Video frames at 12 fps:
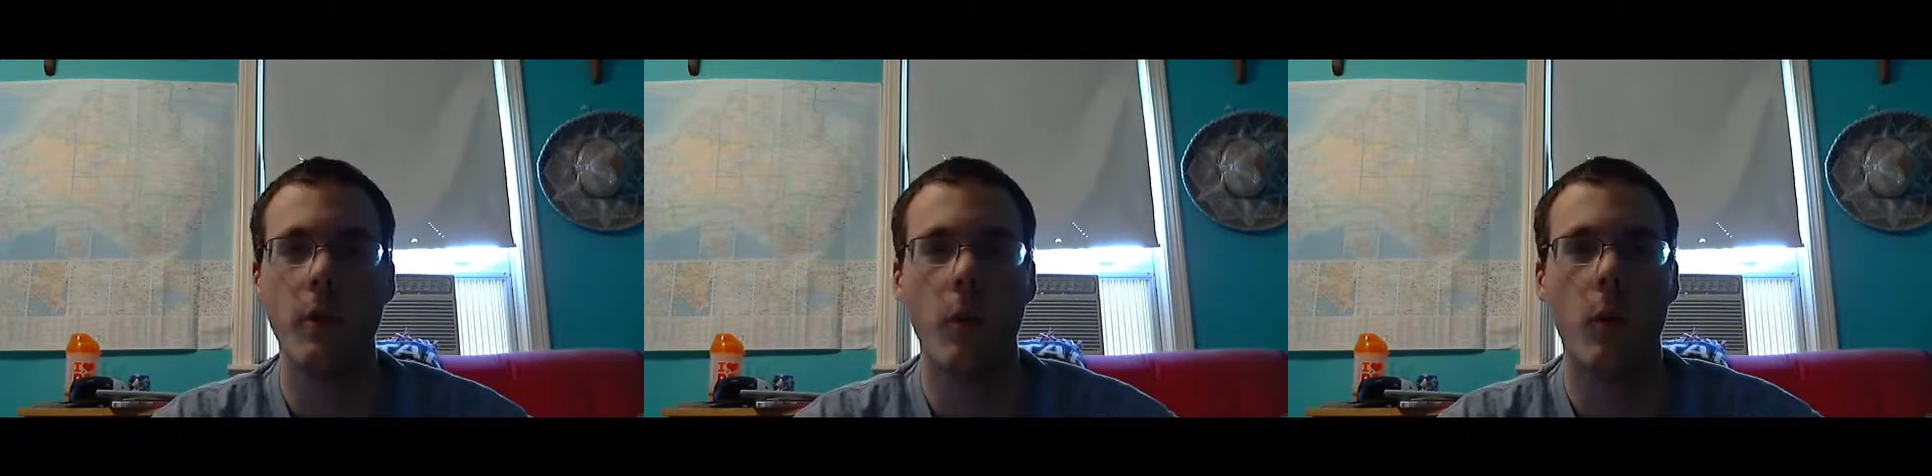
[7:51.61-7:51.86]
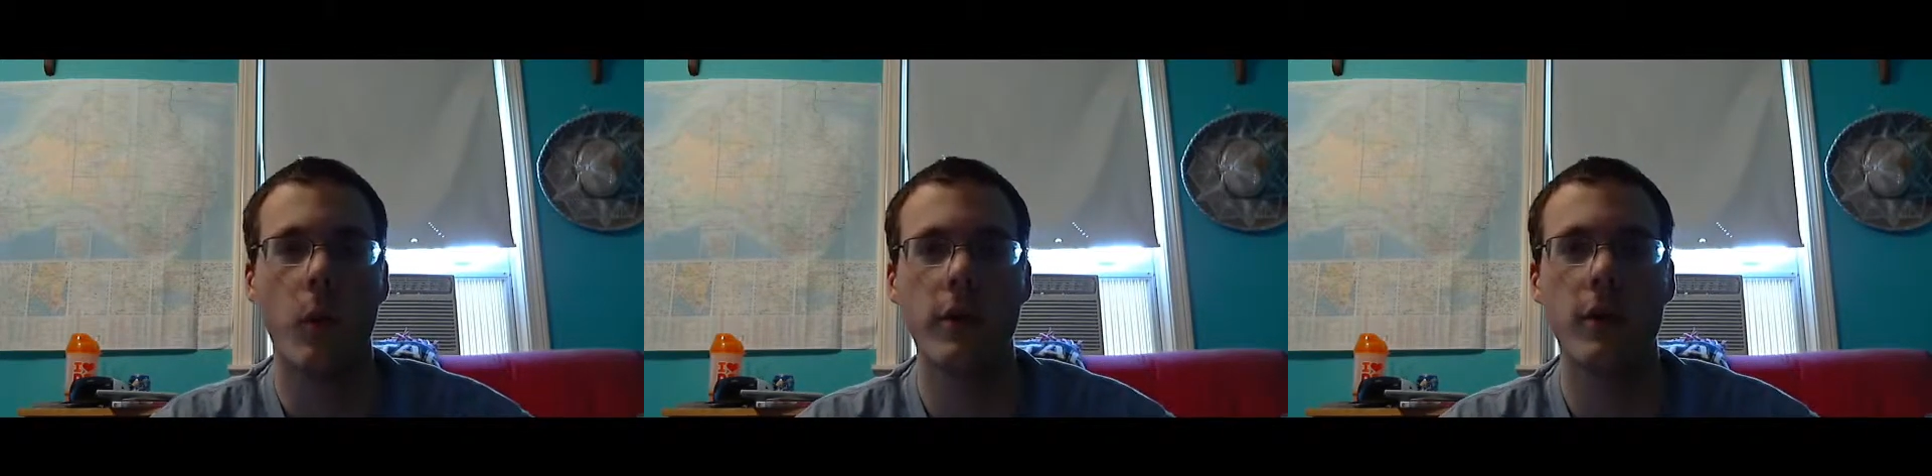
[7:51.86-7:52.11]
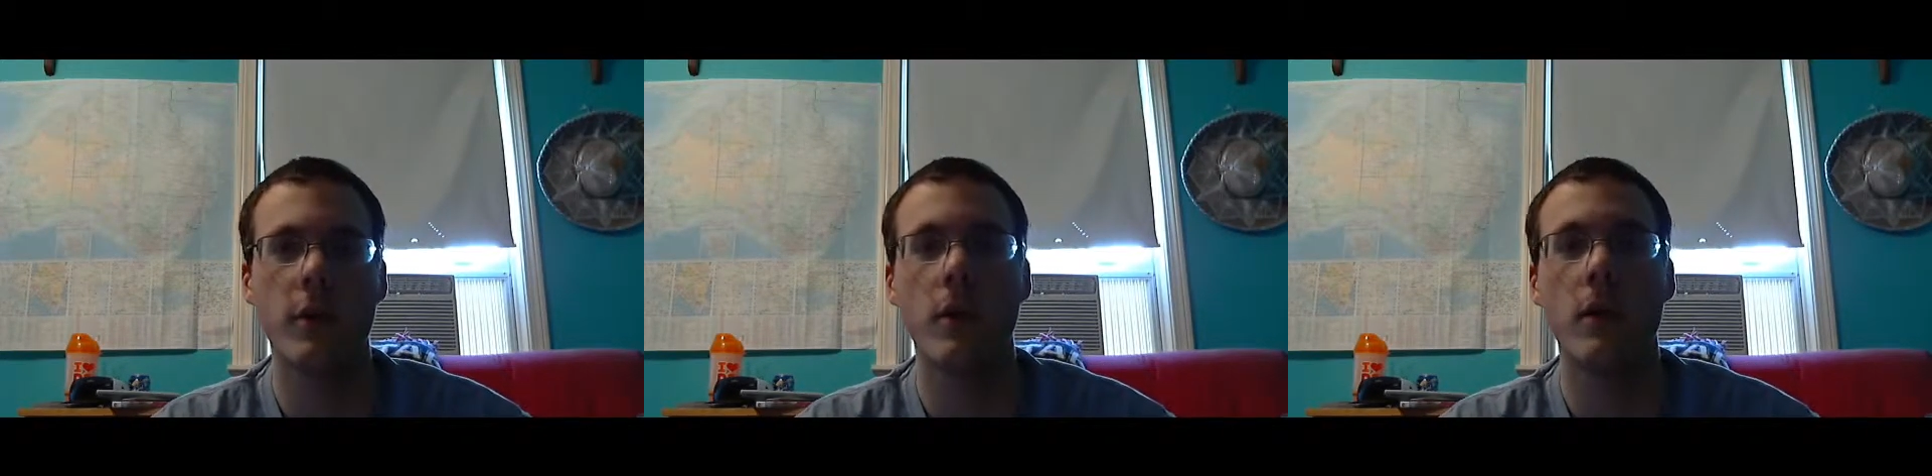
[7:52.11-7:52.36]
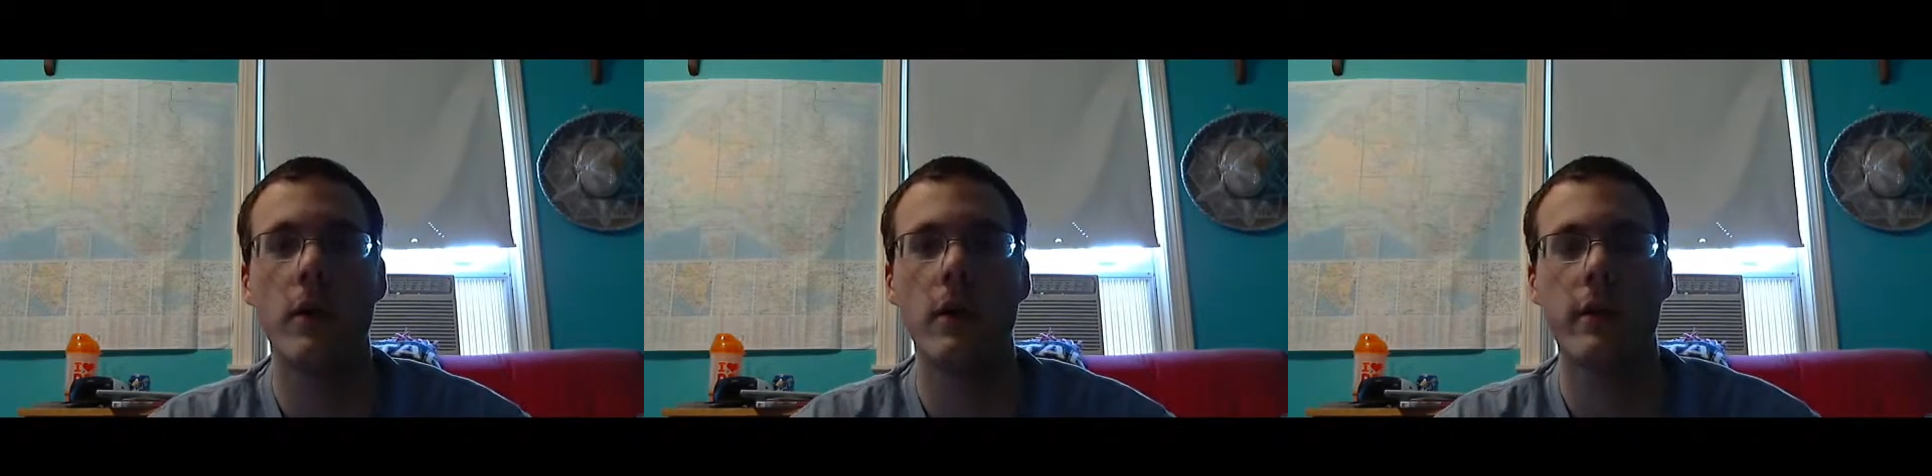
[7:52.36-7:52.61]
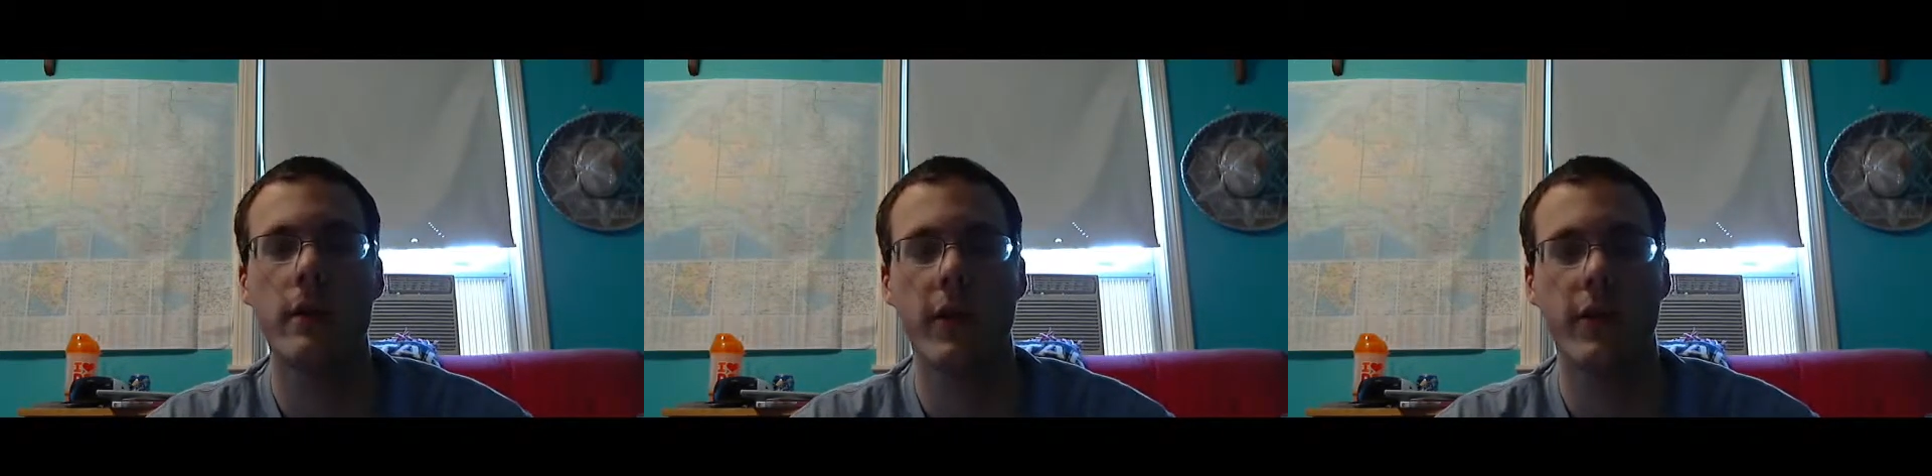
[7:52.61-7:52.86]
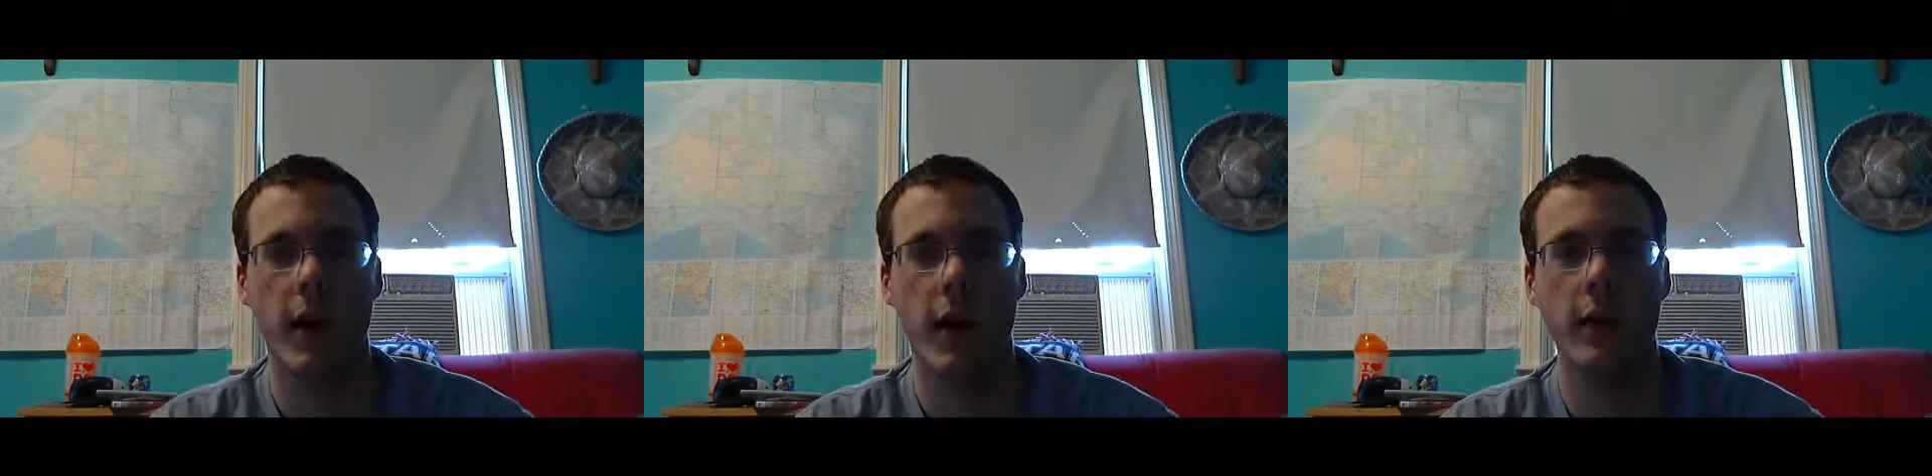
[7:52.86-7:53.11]
when you
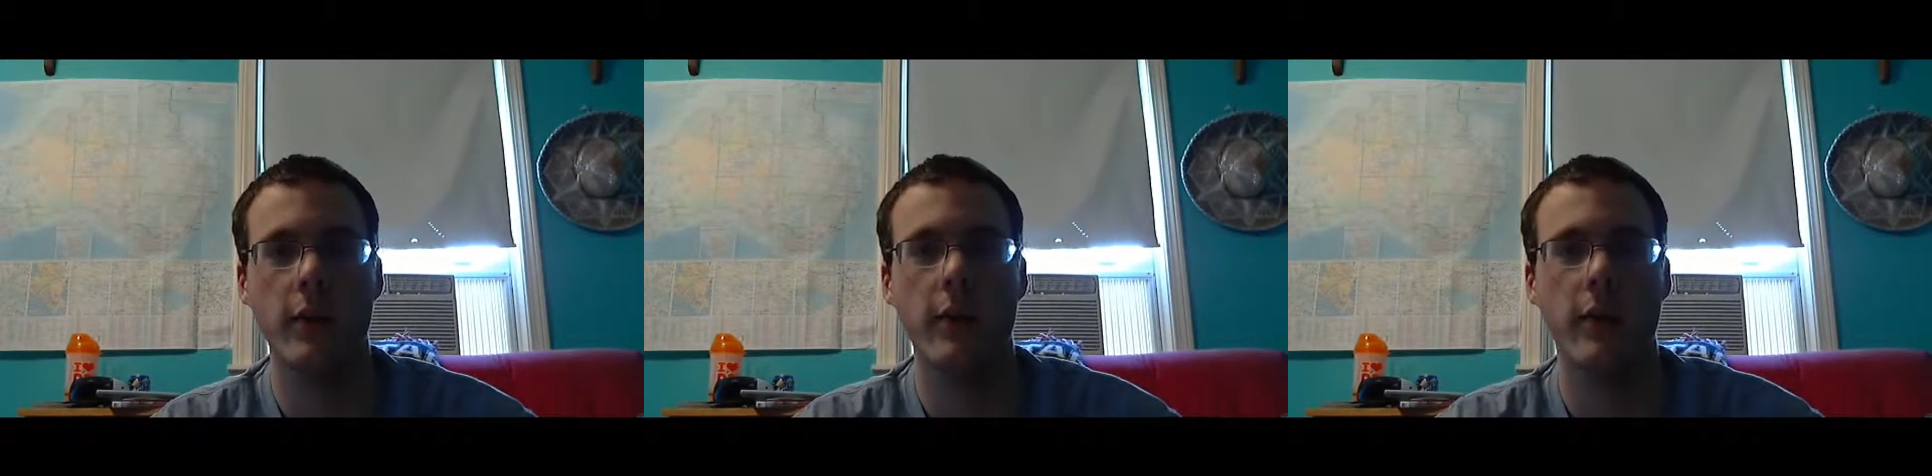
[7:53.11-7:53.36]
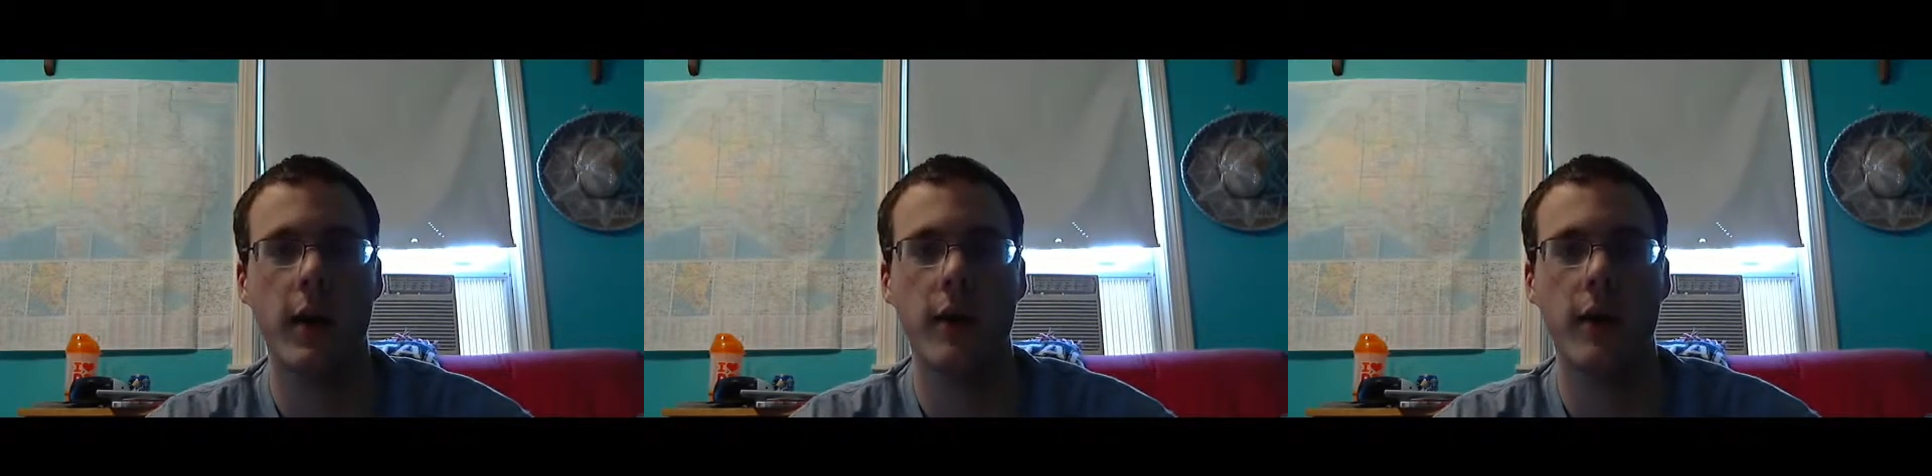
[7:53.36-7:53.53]
decide to take